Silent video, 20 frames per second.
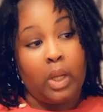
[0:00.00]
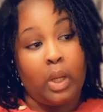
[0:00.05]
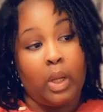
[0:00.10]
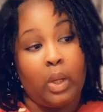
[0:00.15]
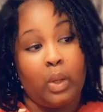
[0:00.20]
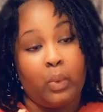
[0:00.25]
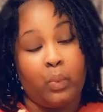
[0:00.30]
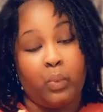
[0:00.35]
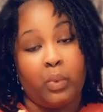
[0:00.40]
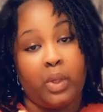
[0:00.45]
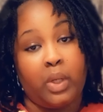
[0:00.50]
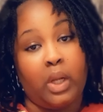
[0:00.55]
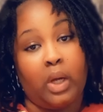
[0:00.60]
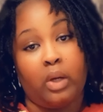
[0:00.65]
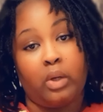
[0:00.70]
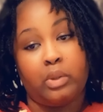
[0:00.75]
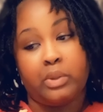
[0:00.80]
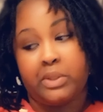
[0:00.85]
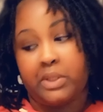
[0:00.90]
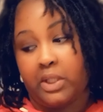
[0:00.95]
We not
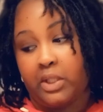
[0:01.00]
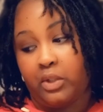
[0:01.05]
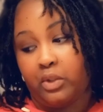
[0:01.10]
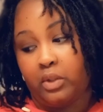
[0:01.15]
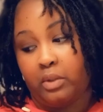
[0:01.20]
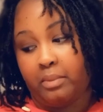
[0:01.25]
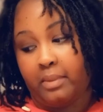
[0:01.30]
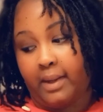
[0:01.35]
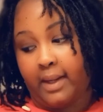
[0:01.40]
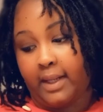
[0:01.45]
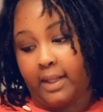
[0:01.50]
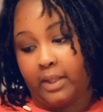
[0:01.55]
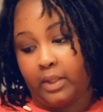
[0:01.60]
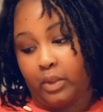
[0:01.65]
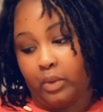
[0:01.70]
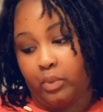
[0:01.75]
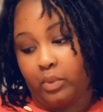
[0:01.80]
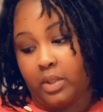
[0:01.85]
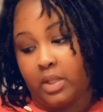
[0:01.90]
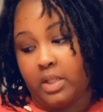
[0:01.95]
gonna tell nobody though.
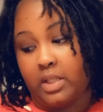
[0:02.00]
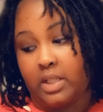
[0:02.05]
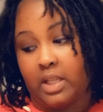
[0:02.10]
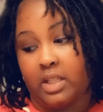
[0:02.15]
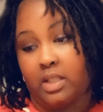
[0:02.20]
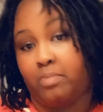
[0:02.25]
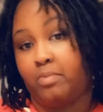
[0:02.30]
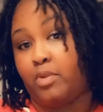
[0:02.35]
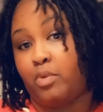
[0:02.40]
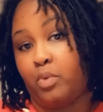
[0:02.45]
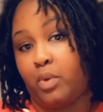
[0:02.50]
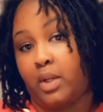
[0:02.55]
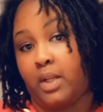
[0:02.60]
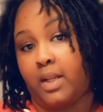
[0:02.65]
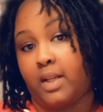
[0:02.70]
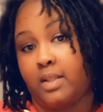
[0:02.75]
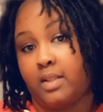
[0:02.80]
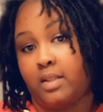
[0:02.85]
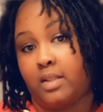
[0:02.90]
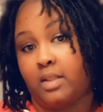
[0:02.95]
That's between
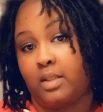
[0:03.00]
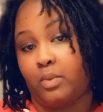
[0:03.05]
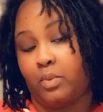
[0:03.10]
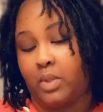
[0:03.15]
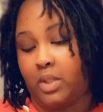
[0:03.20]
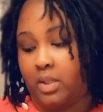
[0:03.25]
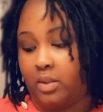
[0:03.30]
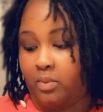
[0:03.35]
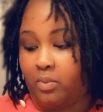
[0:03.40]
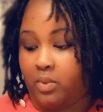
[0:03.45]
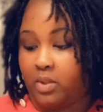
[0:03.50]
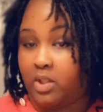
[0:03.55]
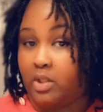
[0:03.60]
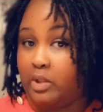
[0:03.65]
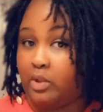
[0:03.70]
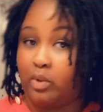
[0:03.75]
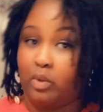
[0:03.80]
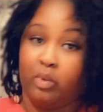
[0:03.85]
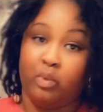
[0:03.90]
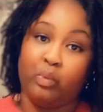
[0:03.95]
us. We
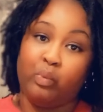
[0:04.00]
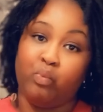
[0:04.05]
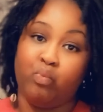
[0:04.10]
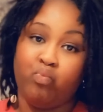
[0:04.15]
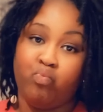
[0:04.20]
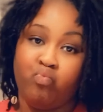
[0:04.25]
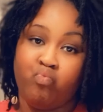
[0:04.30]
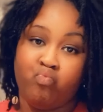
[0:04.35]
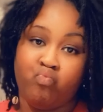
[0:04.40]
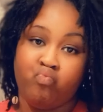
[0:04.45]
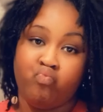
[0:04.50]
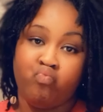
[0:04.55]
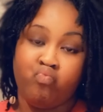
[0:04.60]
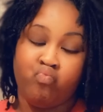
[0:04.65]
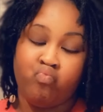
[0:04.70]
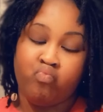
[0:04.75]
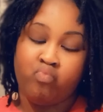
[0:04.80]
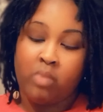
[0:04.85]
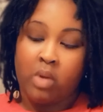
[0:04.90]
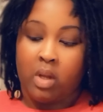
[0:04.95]
just gonna,
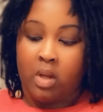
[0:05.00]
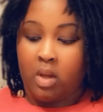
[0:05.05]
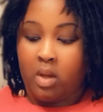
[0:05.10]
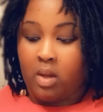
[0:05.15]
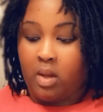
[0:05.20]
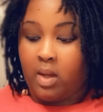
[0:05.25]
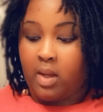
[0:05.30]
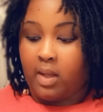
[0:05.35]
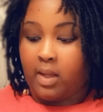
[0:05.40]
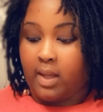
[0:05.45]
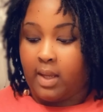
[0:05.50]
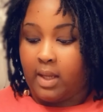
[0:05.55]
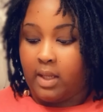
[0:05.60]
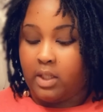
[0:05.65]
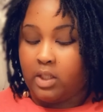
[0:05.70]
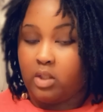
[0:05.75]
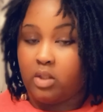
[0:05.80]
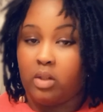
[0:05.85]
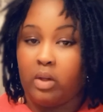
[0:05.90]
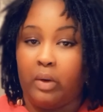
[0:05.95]
yeah.
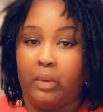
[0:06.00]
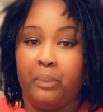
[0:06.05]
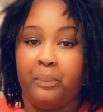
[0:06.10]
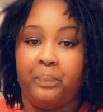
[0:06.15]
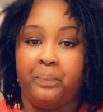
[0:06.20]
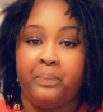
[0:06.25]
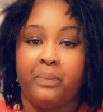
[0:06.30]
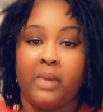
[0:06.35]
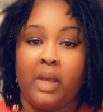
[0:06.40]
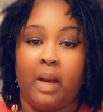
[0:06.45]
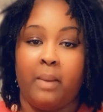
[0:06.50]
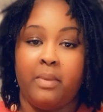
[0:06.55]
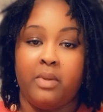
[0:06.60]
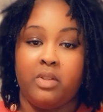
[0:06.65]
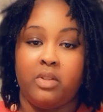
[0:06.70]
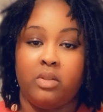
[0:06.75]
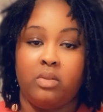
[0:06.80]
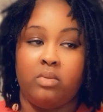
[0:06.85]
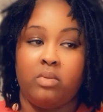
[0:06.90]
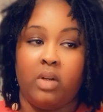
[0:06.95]
So I'm gonna
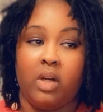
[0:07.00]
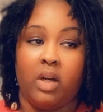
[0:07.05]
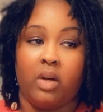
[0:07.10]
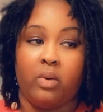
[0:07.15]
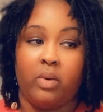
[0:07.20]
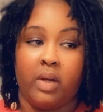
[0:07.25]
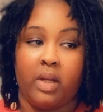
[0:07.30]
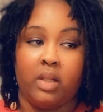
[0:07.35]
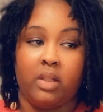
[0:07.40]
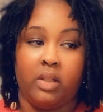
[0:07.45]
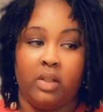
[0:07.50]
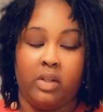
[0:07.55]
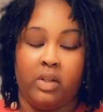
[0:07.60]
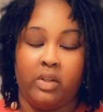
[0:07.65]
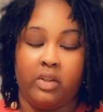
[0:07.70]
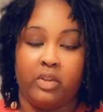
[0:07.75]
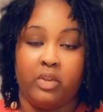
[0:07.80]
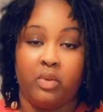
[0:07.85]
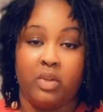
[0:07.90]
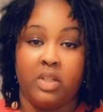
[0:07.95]
do a quick little
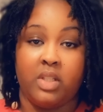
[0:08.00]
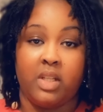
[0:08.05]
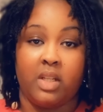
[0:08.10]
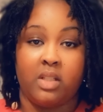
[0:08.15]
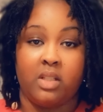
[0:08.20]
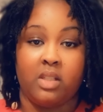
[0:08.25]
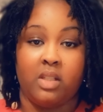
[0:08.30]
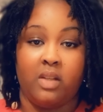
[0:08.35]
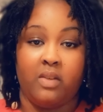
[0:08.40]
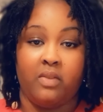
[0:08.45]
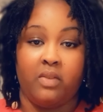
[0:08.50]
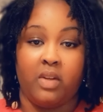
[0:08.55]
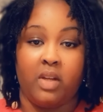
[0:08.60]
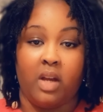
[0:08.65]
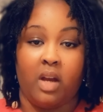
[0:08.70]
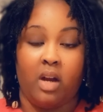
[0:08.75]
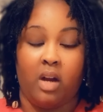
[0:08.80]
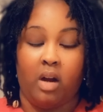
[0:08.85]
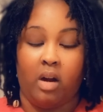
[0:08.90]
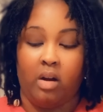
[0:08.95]
360 for
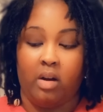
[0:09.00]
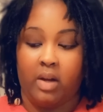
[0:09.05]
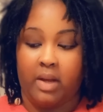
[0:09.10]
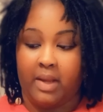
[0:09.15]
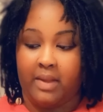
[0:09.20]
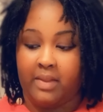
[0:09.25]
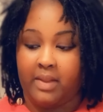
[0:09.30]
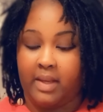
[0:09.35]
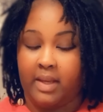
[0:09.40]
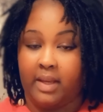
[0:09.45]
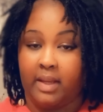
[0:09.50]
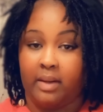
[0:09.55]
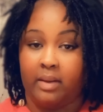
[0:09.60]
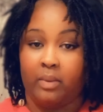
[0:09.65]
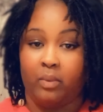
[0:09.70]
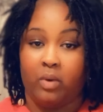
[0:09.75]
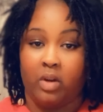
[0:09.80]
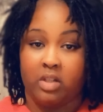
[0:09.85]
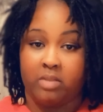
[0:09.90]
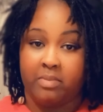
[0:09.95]
y'all and then
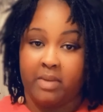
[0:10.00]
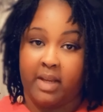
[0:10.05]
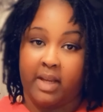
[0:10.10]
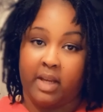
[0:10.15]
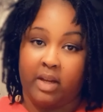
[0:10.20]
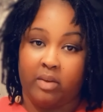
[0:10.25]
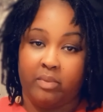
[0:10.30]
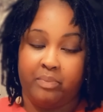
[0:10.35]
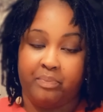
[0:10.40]
wash my hair.